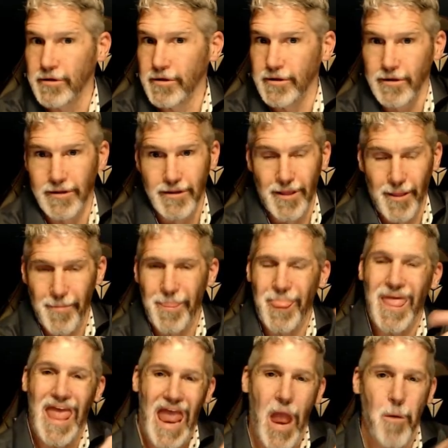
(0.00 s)
more. We have to
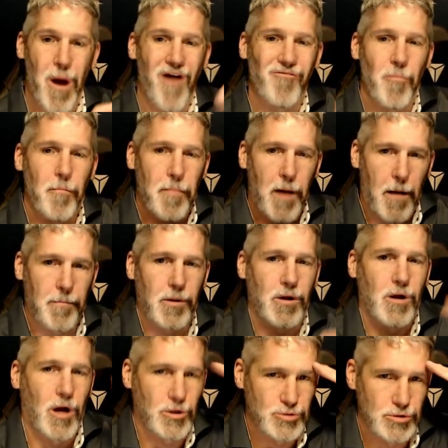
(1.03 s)
produce more. We have to be
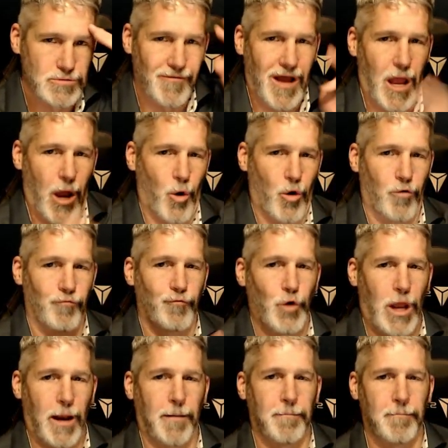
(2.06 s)
involved more.
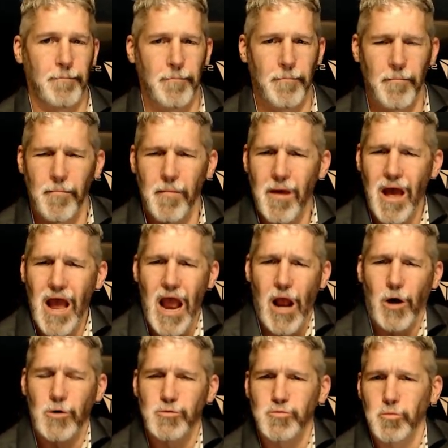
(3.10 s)
And
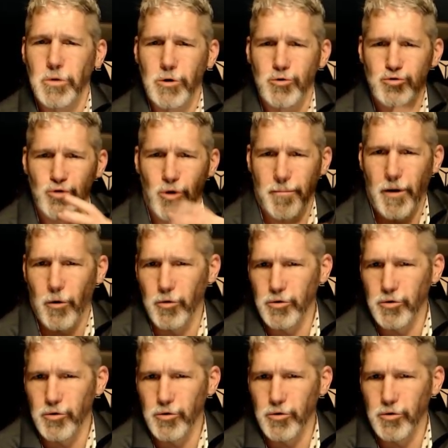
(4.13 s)
then they can